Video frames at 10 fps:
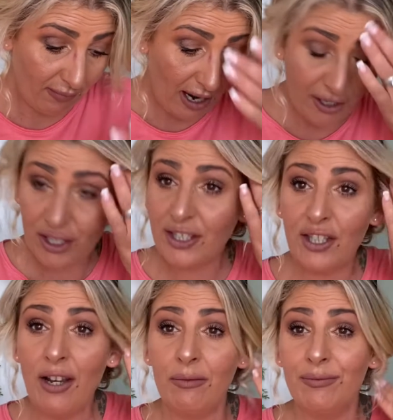I just
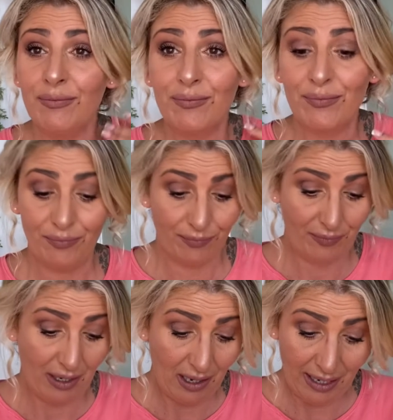don't.
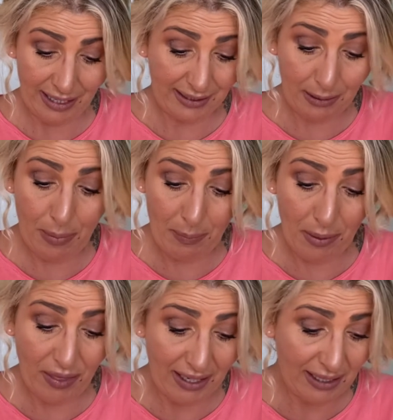It's a bit
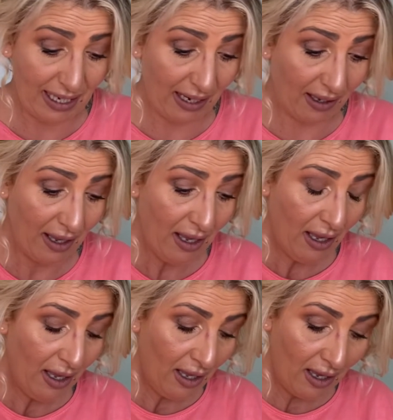pathetic.
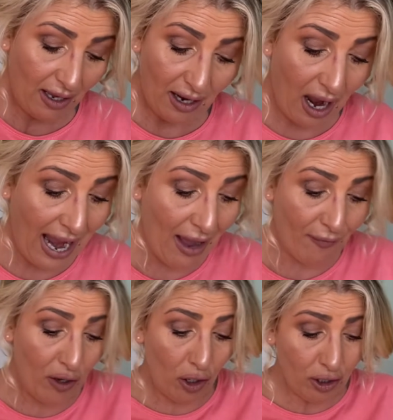I have
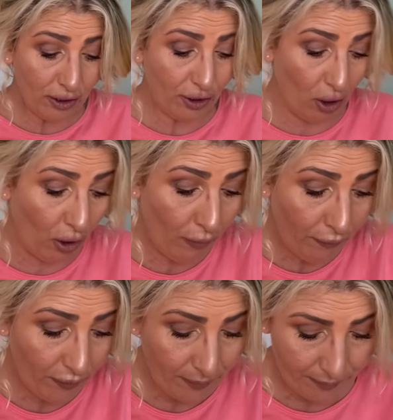lots
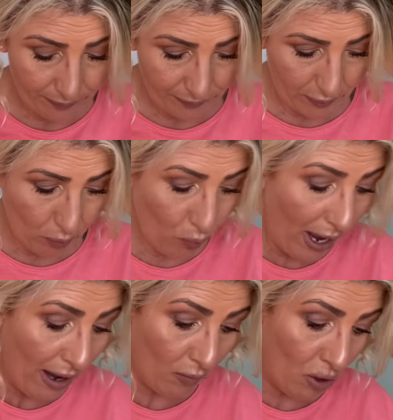of
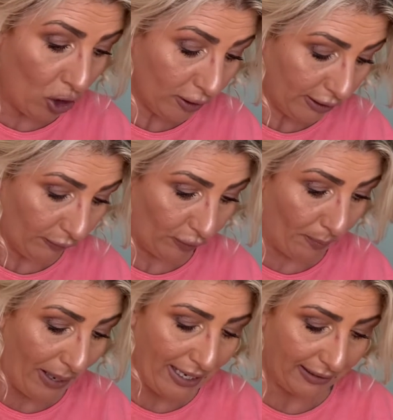
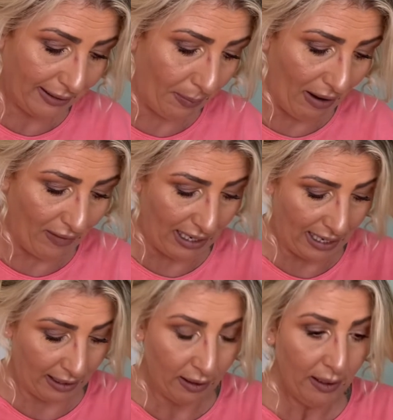repeats apparently.